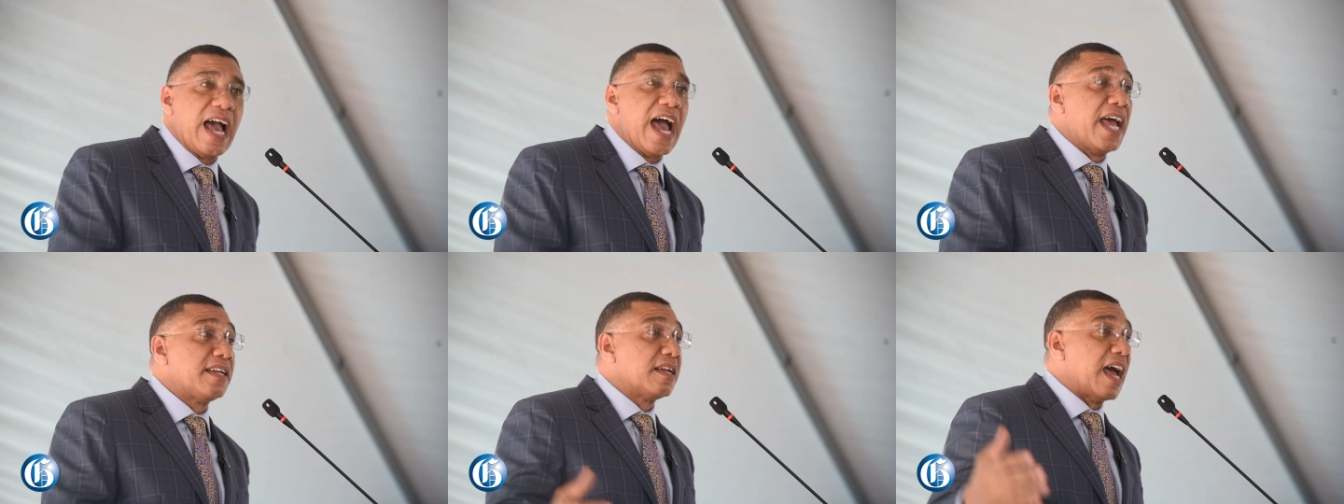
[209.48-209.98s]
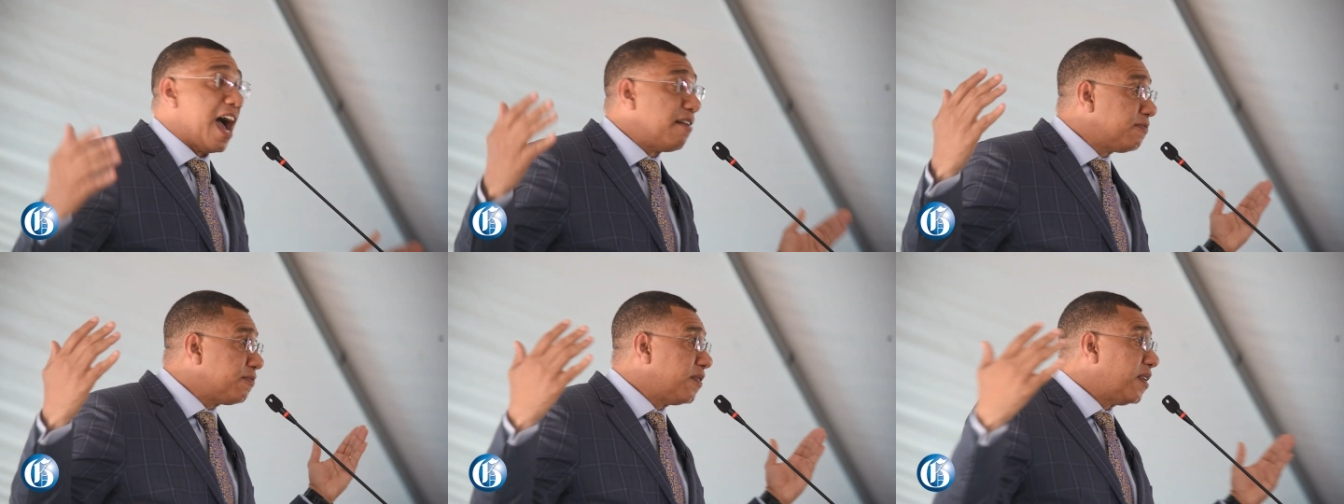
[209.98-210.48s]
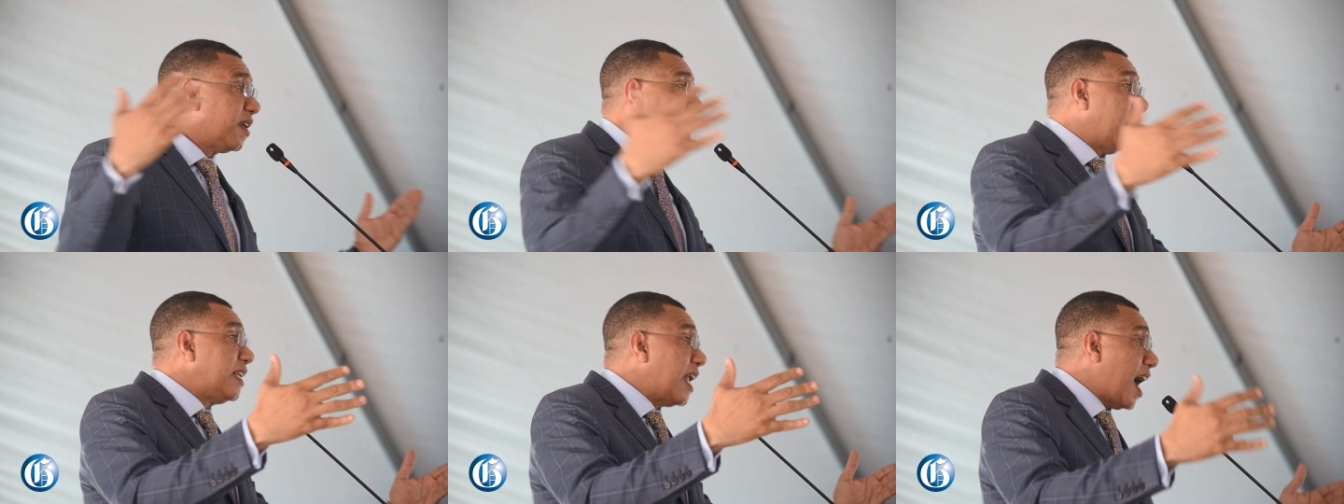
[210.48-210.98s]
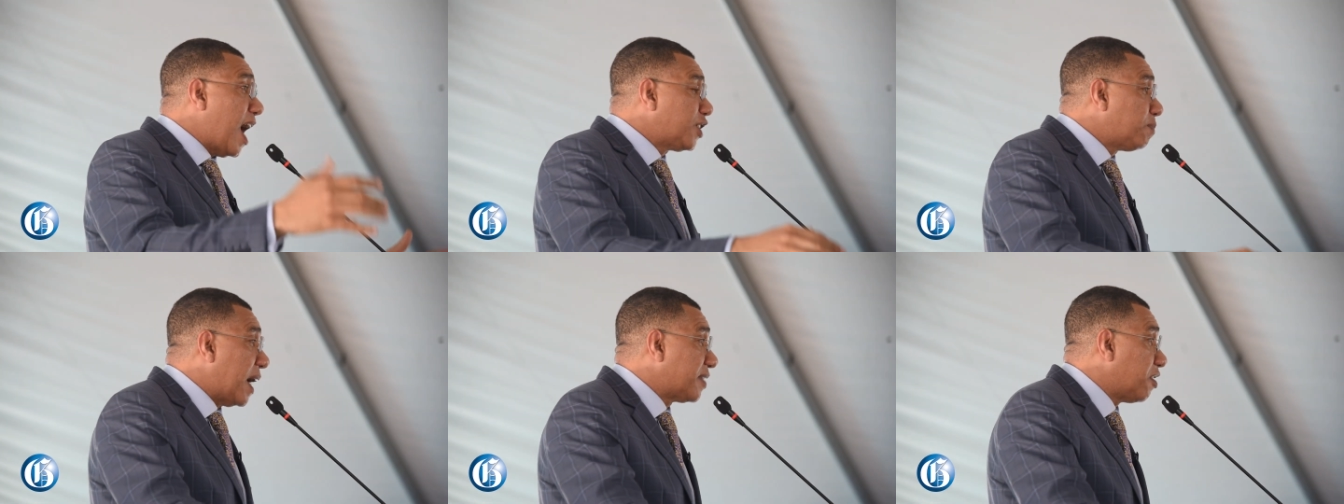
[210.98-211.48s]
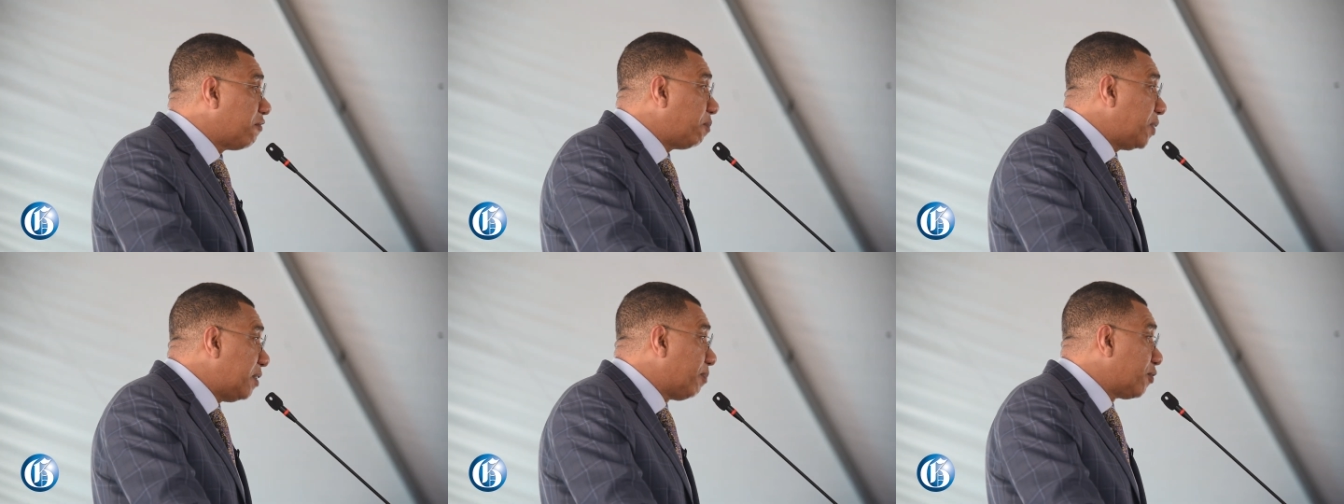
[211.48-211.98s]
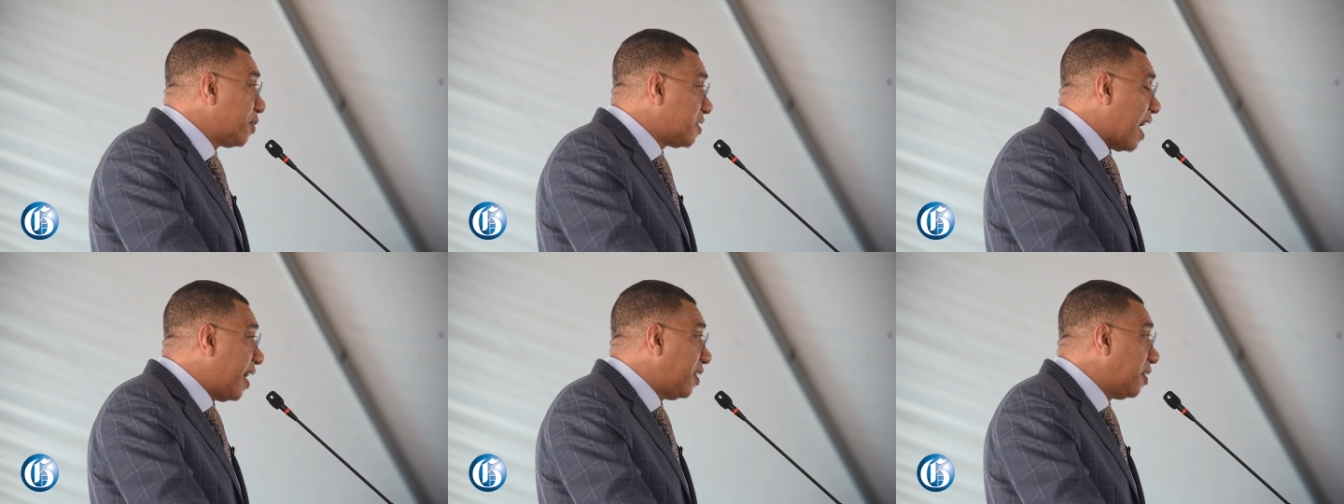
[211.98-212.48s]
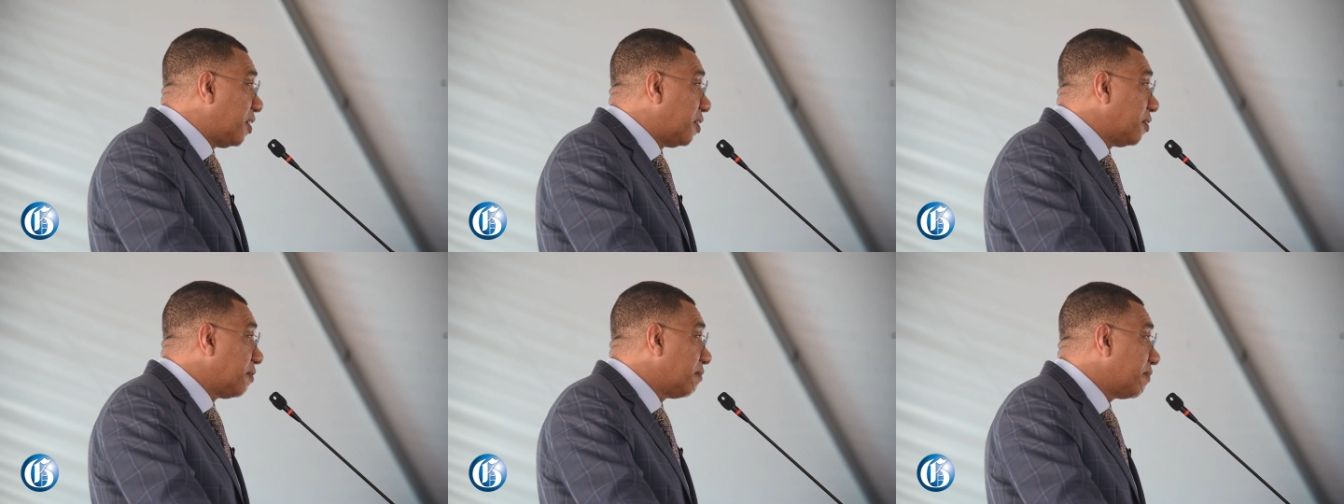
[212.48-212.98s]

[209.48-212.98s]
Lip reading: and have a large mass of people residing here.